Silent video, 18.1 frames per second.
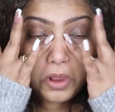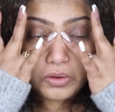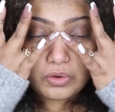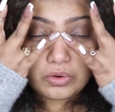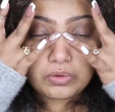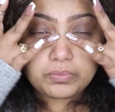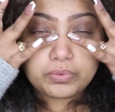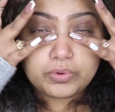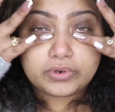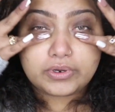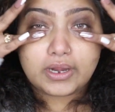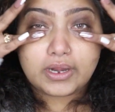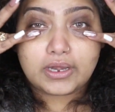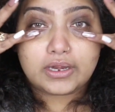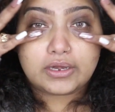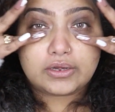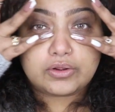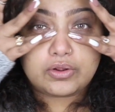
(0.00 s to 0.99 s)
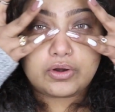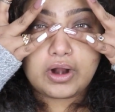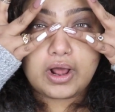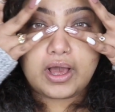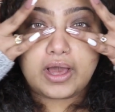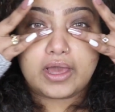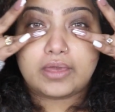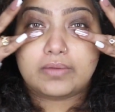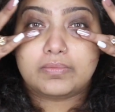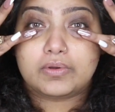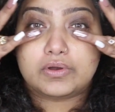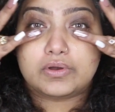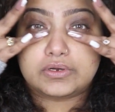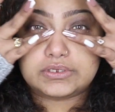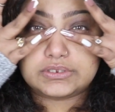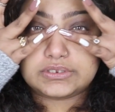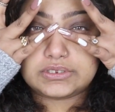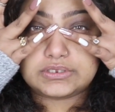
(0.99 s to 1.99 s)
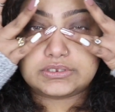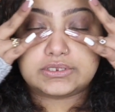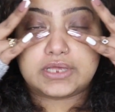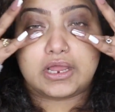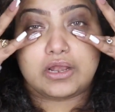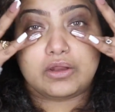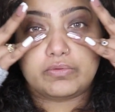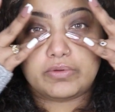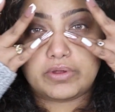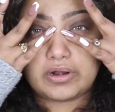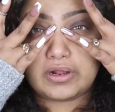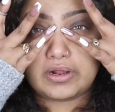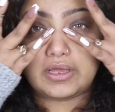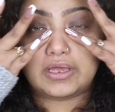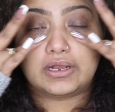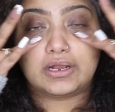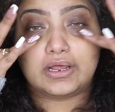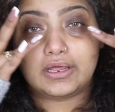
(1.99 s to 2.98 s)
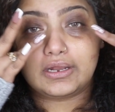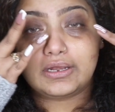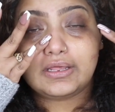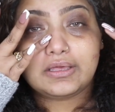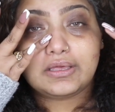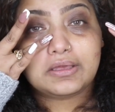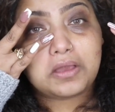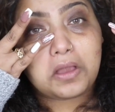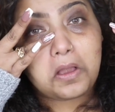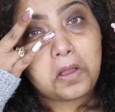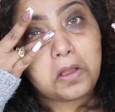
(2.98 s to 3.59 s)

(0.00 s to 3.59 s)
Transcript: don't put any in your eye because it's aloe vera and honey.